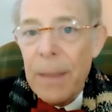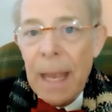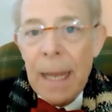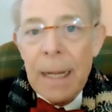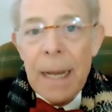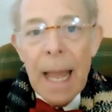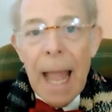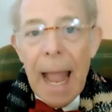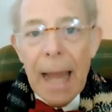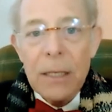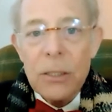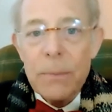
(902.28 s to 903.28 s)
in,
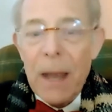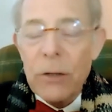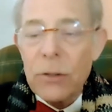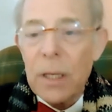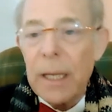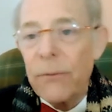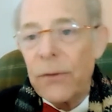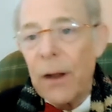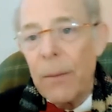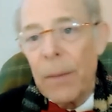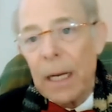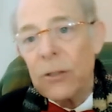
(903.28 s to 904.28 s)
and especially
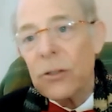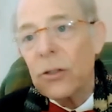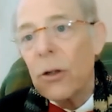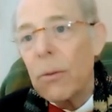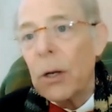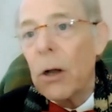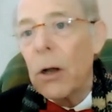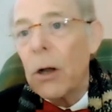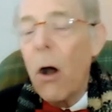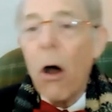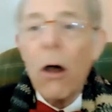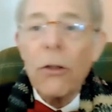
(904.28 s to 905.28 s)
from a consumer
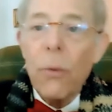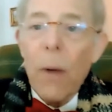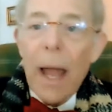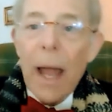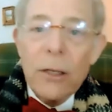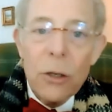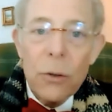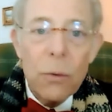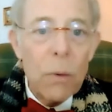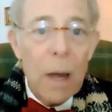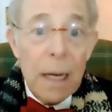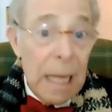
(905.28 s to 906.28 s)
all the way
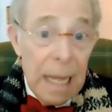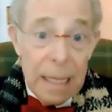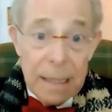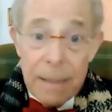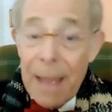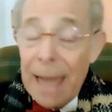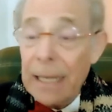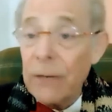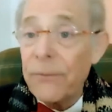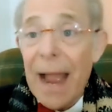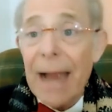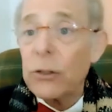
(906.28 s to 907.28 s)
to the
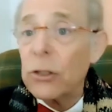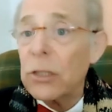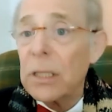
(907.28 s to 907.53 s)
manufacturers